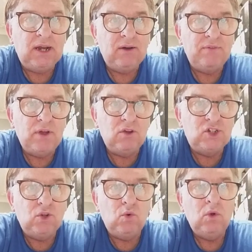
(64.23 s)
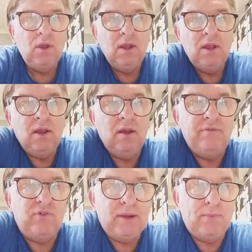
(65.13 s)
of Arsenal.
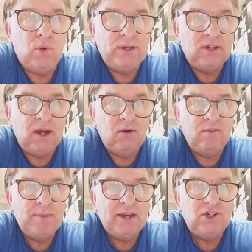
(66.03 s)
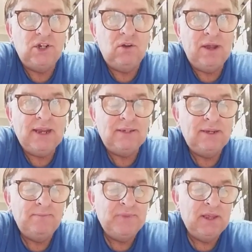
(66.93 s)
3 points clear of Manchester United.
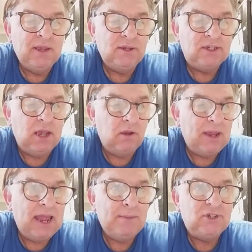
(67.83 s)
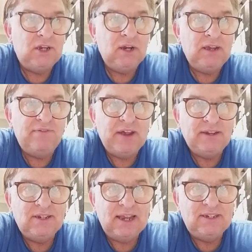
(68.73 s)
So absolutely
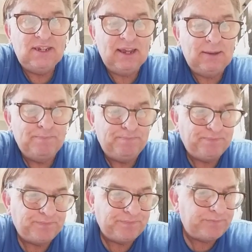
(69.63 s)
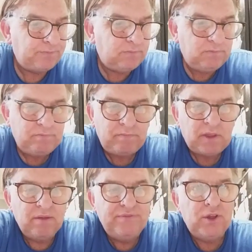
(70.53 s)
fantastic.
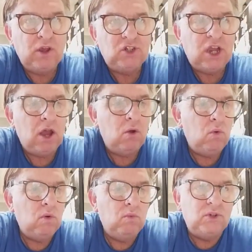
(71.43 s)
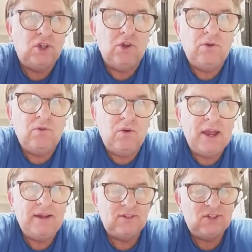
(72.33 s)
First goal was Guru
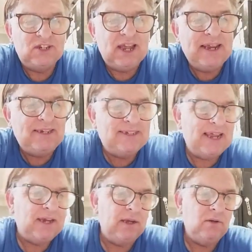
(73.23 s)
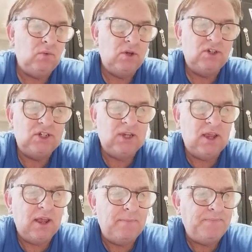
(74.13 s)
Wrighton, as I say. Second was
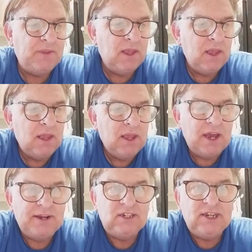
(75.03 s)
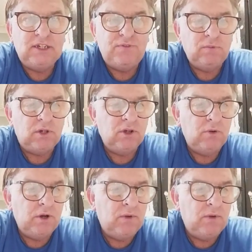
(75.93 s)
an assist from Guru.